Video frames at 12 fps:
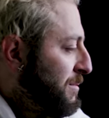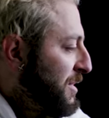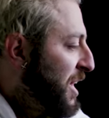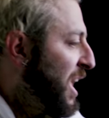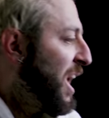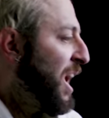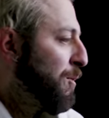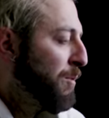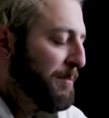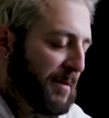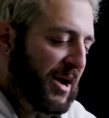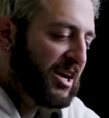yeah, I
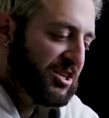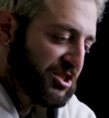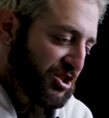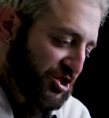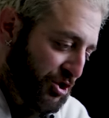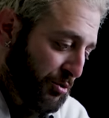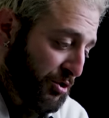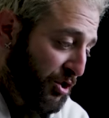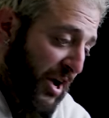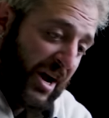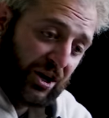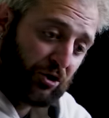went back as a
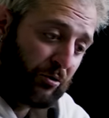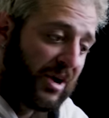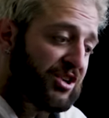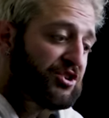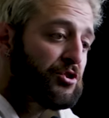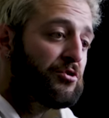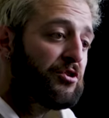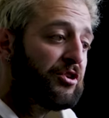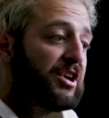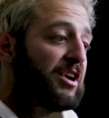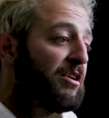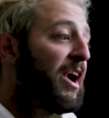junior, had a great junior
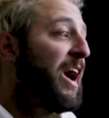year.